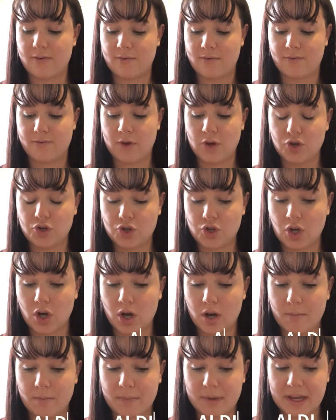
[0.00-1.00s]
food
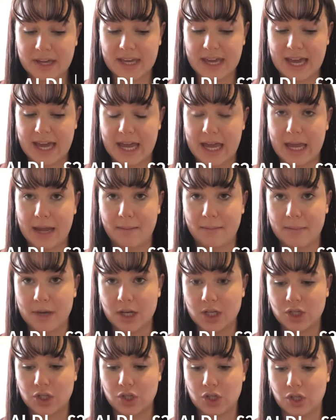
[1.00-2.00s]
shop came
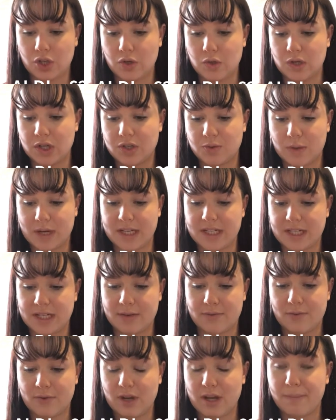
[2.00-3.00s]
to
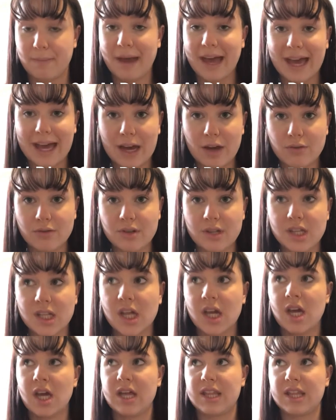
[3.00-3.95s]
£23.